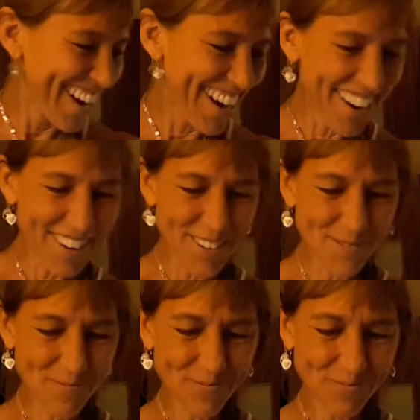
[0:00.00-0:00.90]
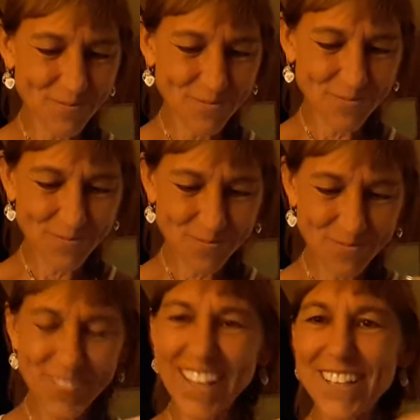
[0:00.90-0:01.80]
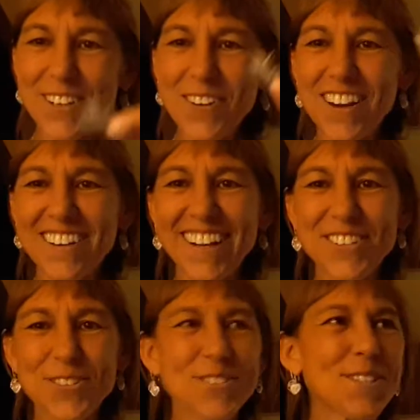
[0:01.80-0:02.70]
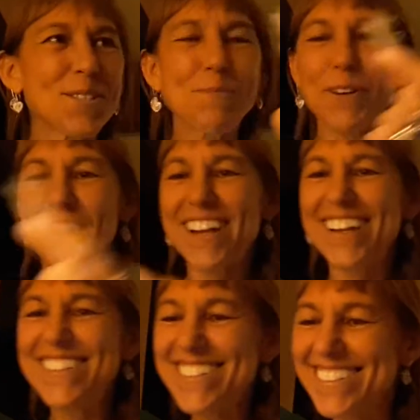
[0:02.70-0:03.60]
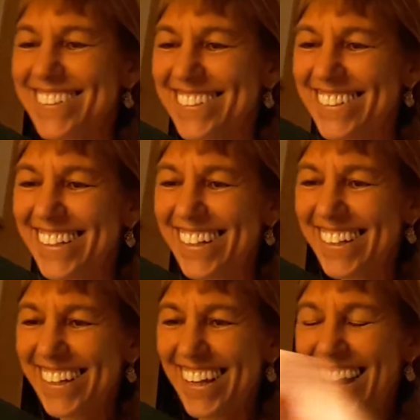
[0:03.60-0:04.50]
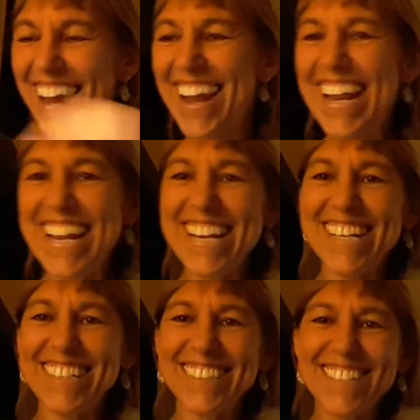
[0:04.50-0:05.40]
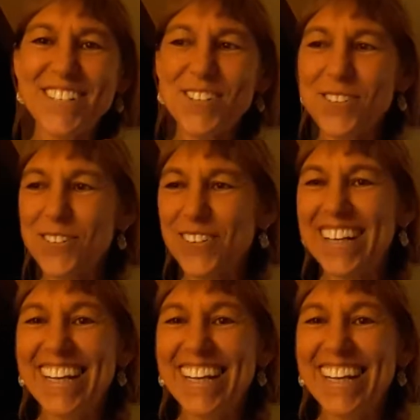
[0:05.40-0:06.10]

um, thank you our angels and spirit guides and to